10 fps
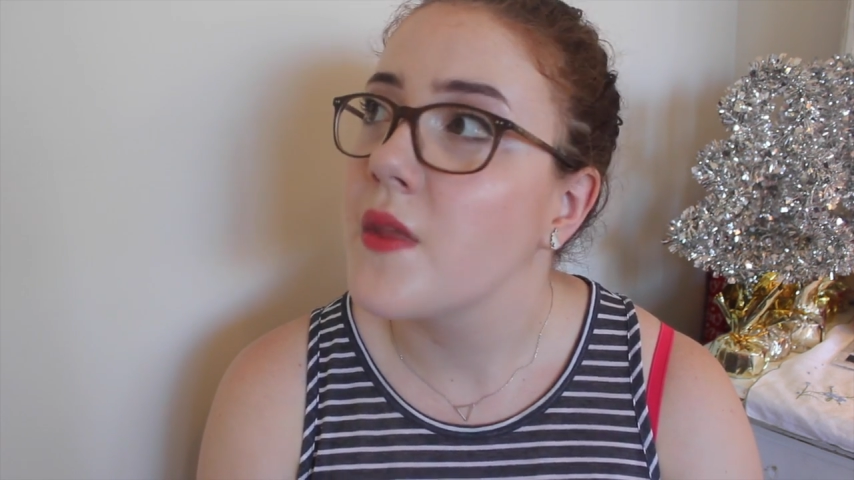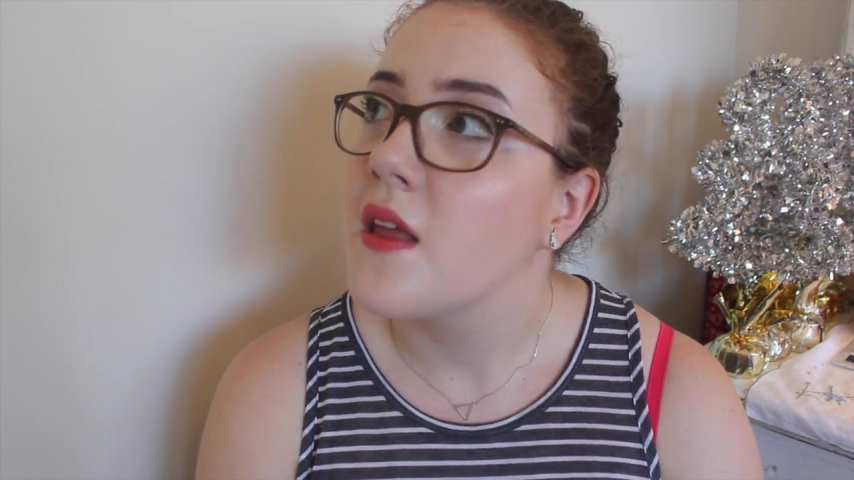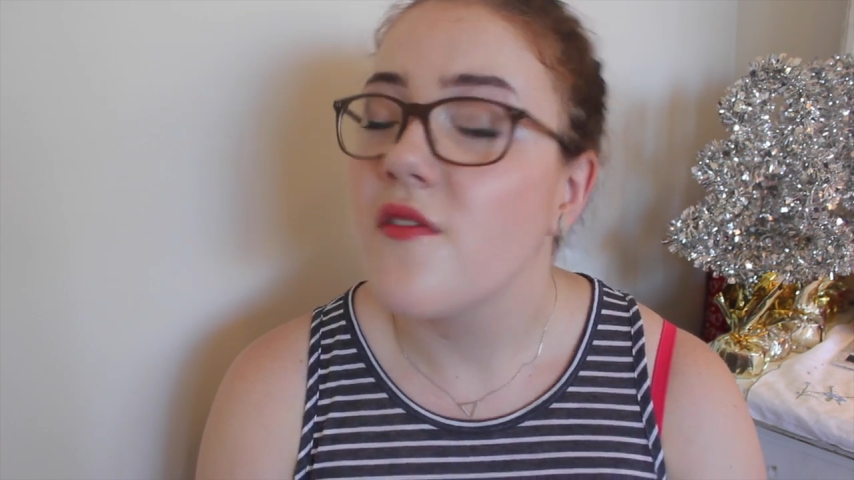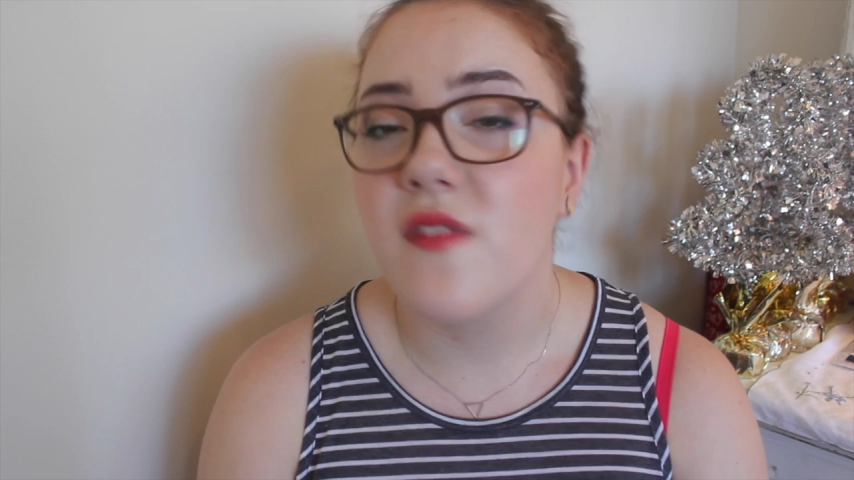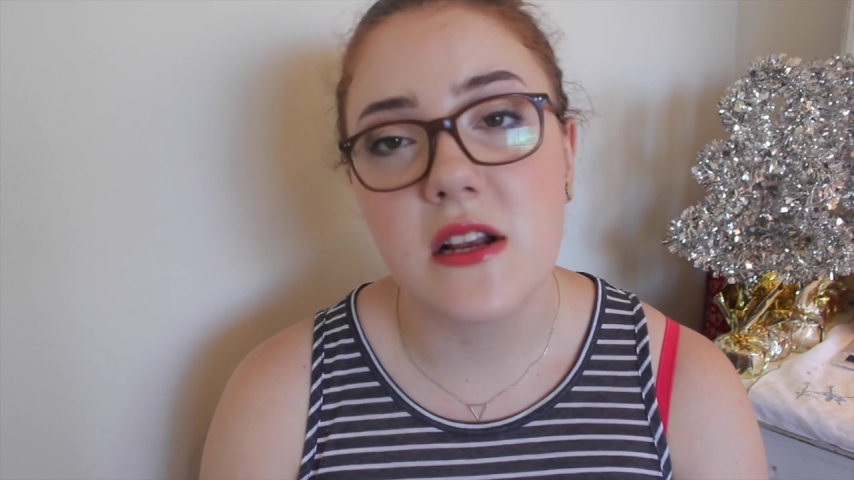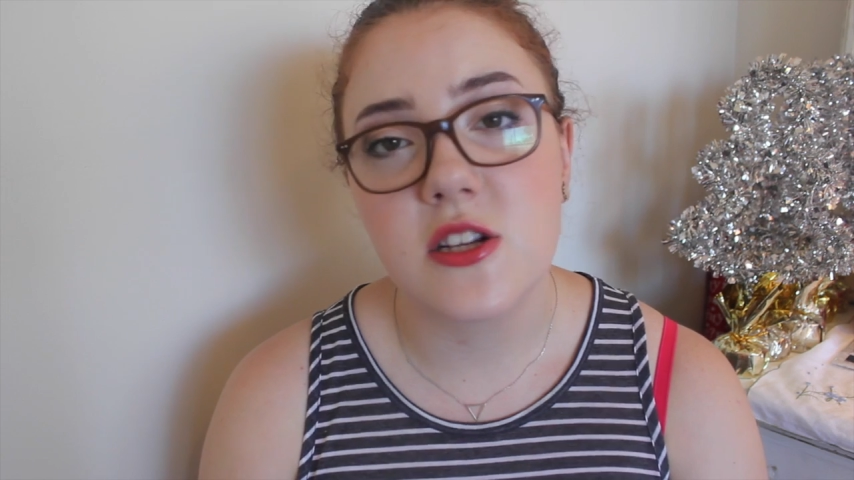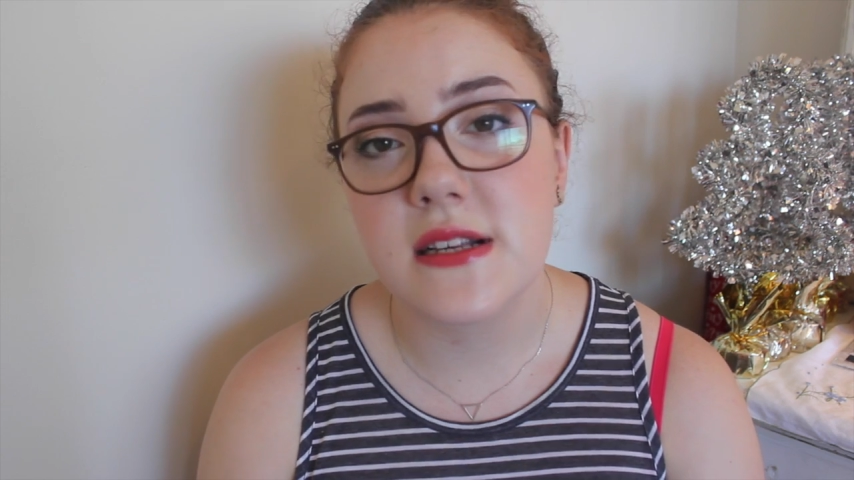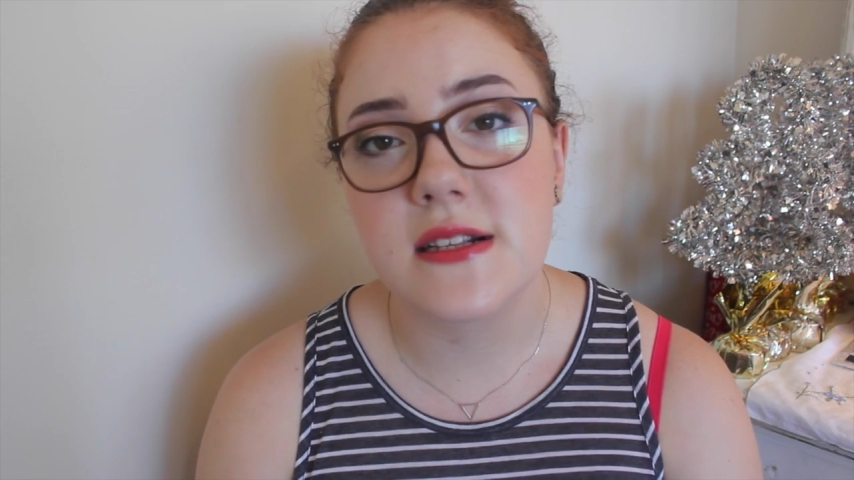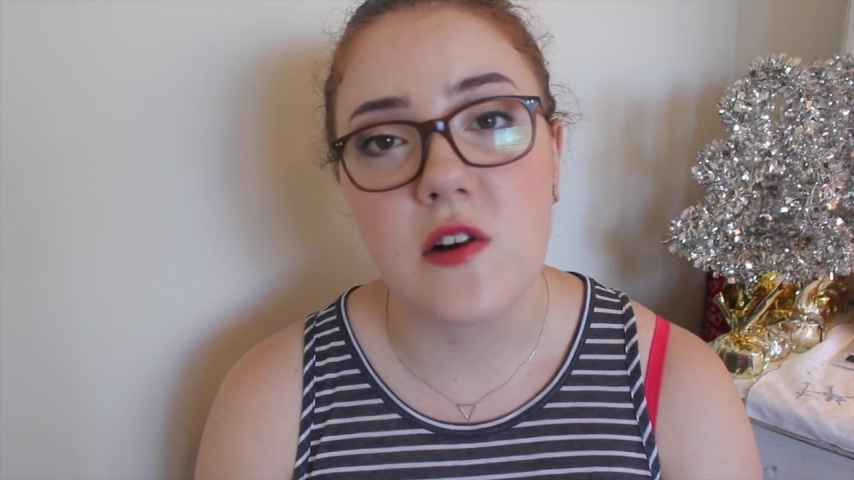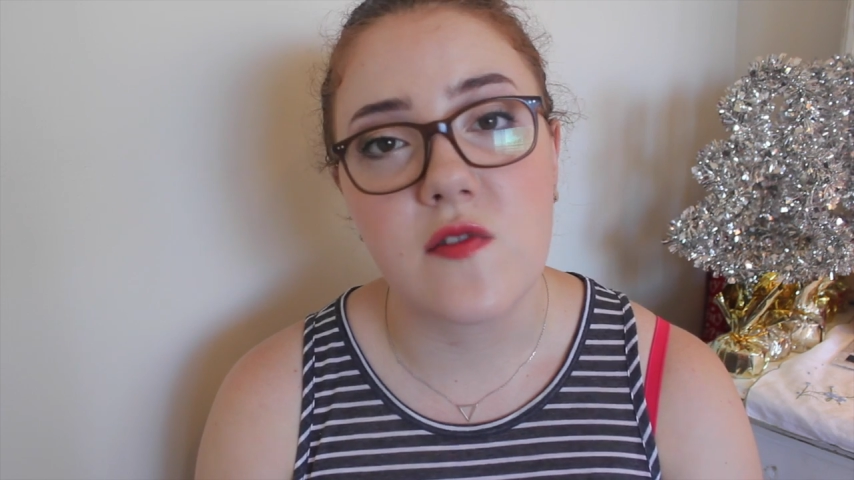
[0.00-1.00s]
Finish
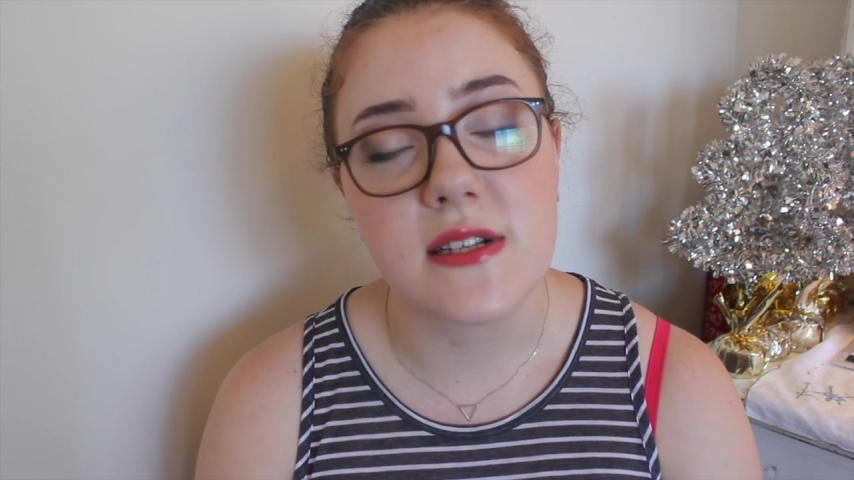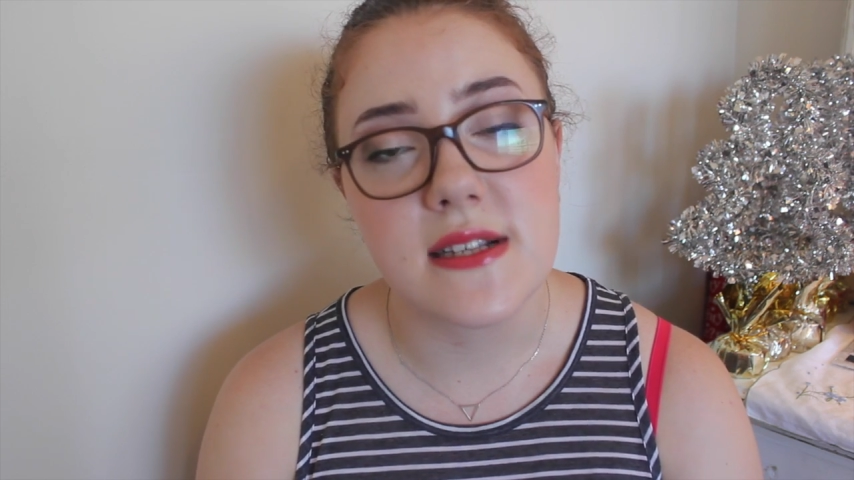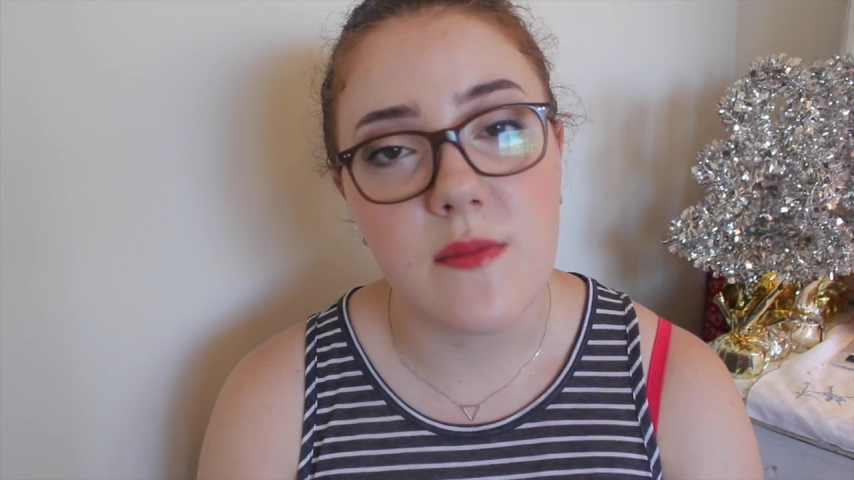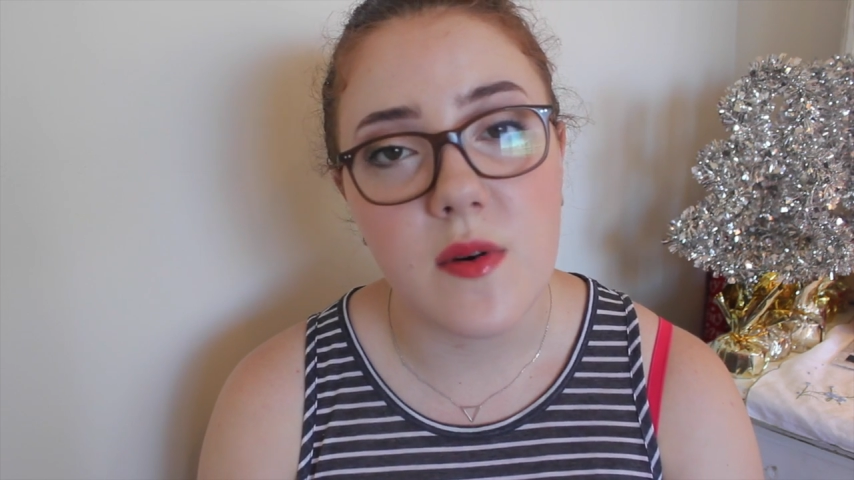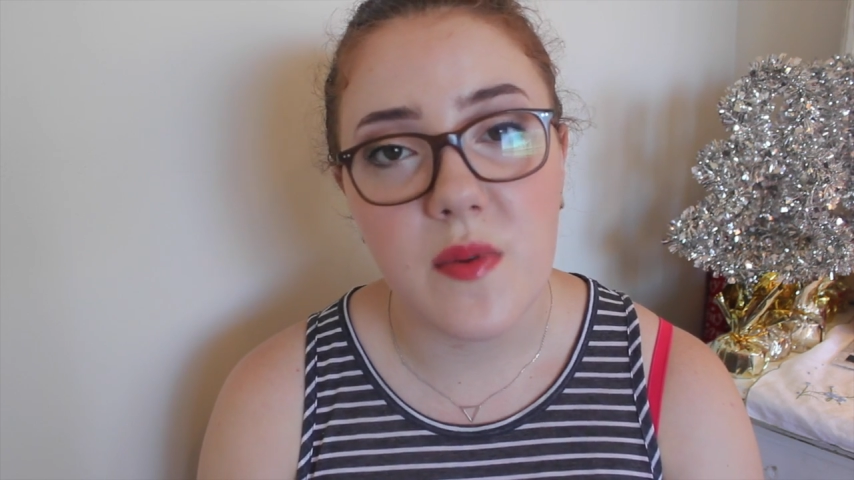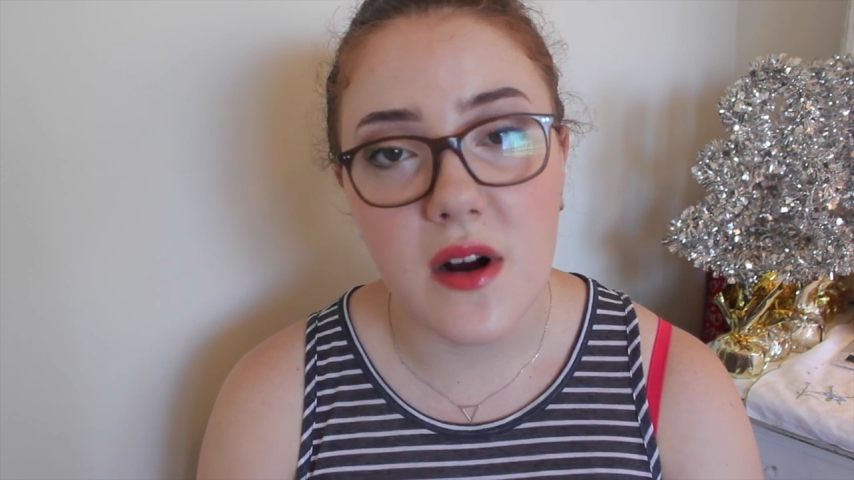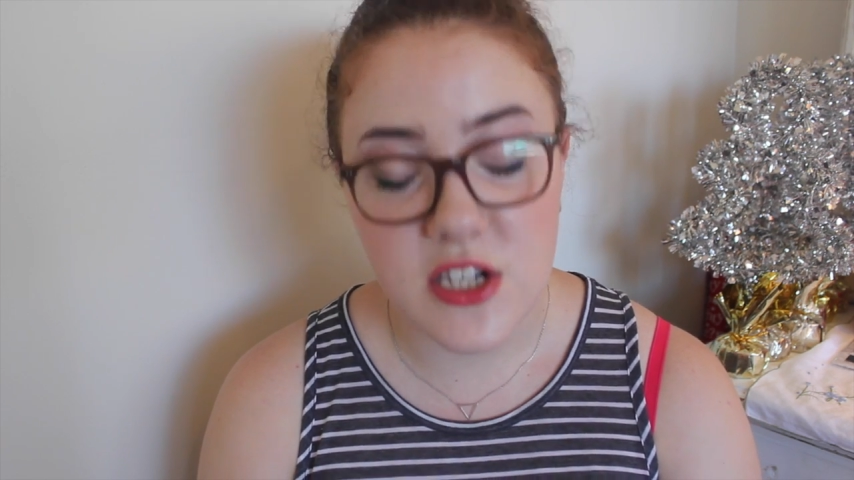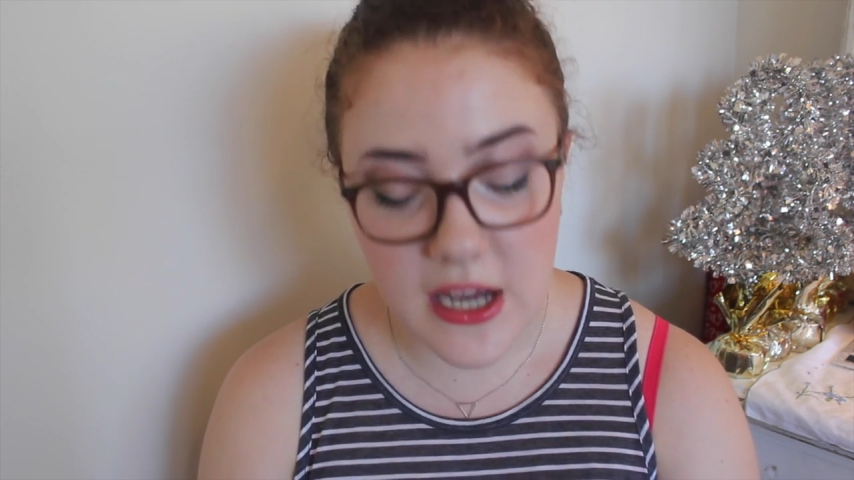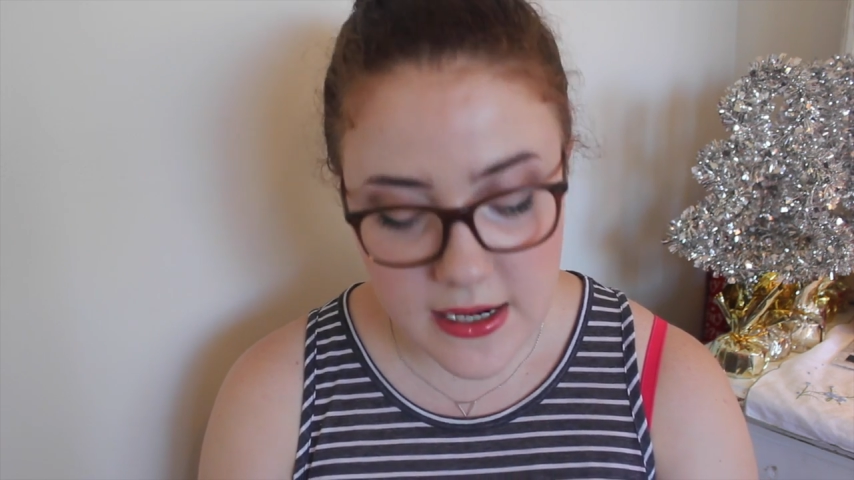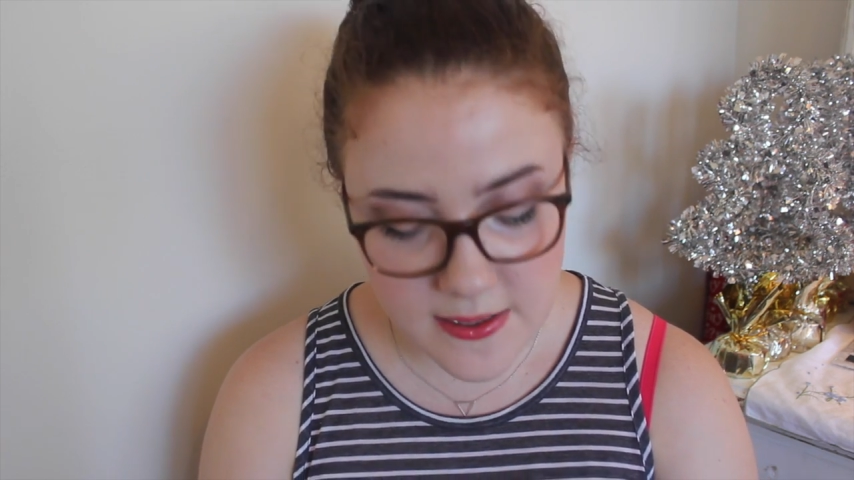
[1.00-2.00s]
6 Over Summer
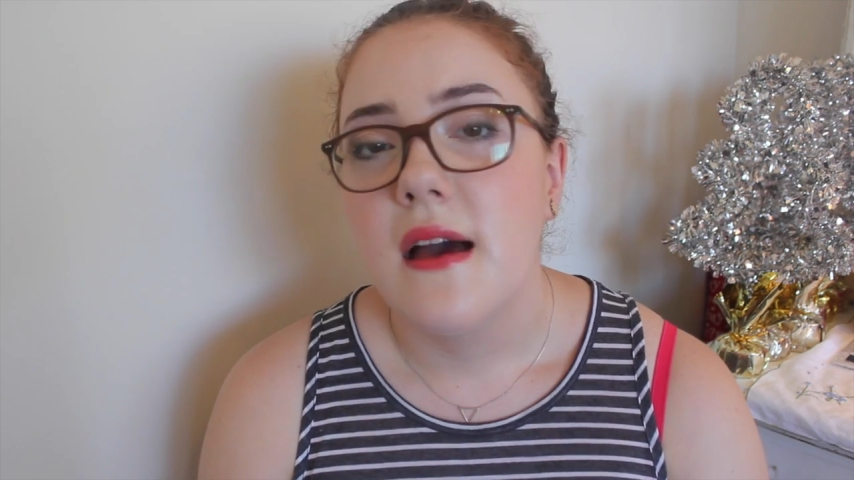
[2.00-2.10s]
project.